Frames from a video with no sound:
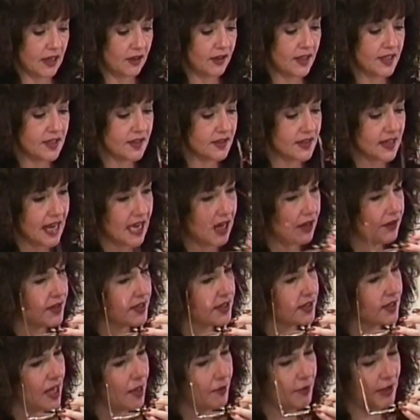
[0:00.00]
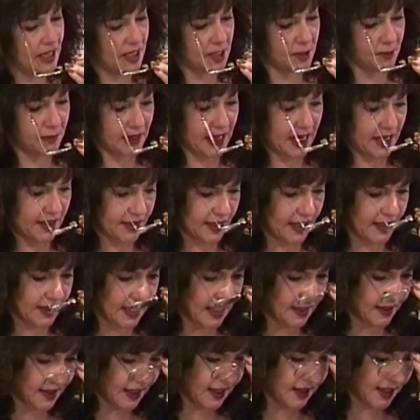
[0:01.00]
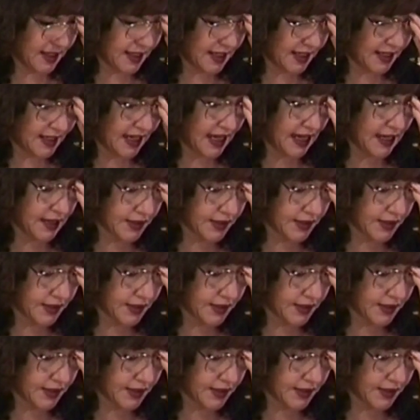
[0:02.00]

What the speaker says: Now listen to how this Lama explains this. I think this is